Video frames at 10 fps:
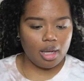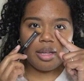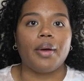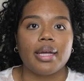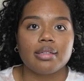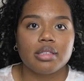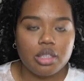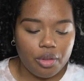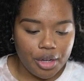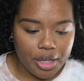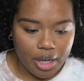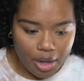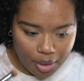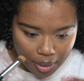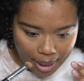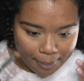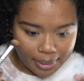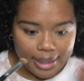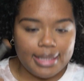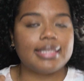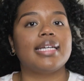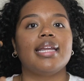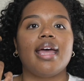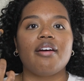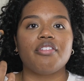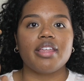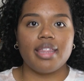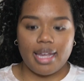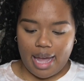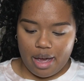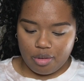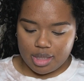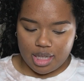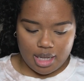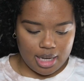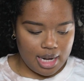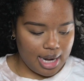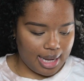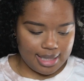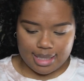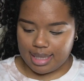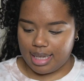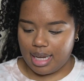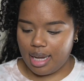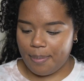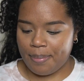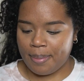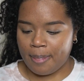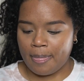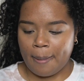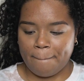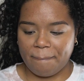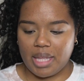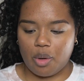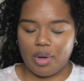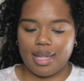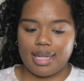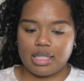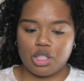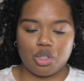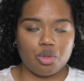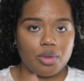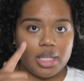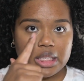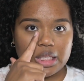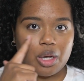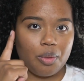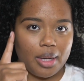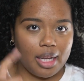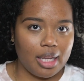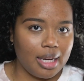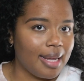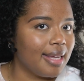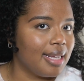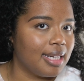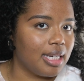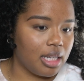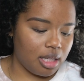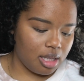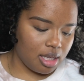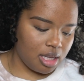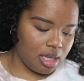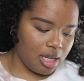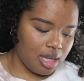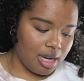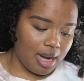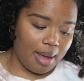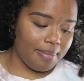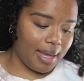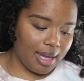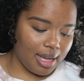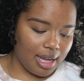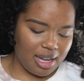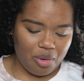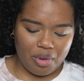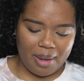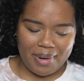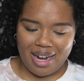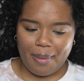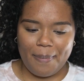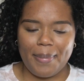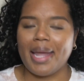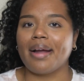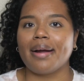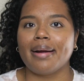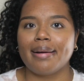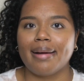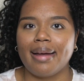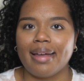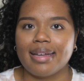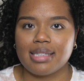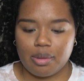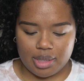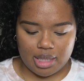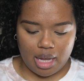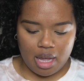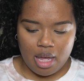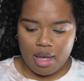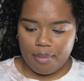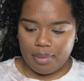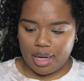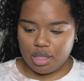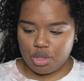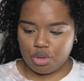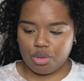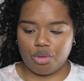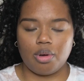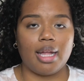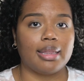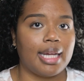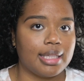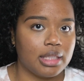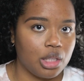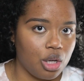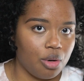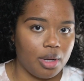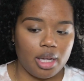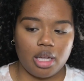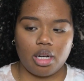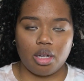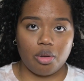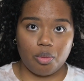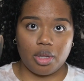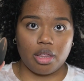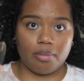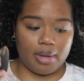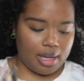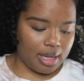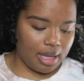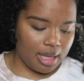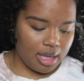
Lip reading: Okay, so there you go. I blended everything out nicely. And what I like to do is go in and not bake. I'm not a baker, I guess I would say, but I do like to go in with my